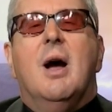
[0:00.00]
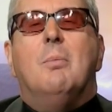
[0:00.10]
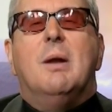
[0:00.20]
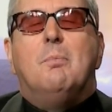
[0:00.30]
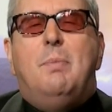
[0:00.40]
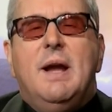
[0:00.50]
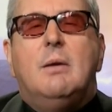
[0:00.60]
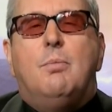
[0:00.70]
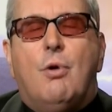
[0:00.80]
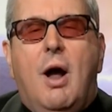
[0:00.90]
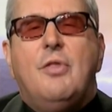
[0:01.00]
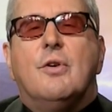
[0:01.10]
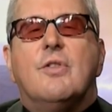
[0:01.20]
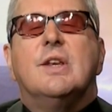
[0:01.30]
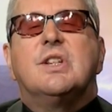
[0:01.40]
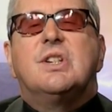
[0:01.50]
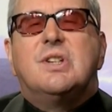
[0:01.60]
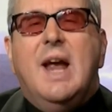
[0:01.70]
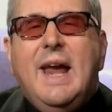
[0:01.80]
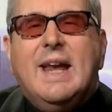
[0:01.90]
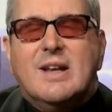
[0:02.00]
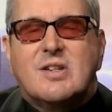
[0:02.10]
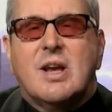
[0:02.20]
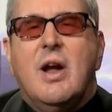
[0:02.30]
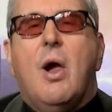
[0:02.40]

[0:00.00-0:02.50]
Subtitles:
but Big Brother, the state,